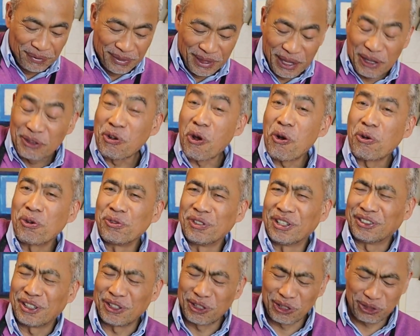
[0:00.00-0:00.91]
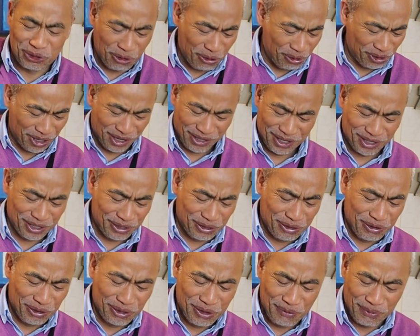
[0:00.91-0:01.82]
The coconut and the chocolate is a
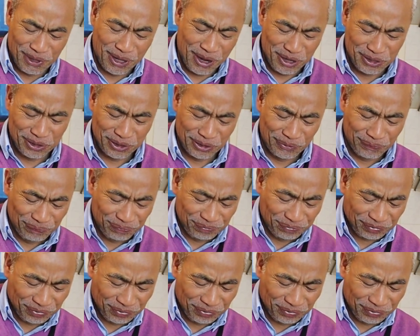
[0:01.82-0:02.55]
good combination.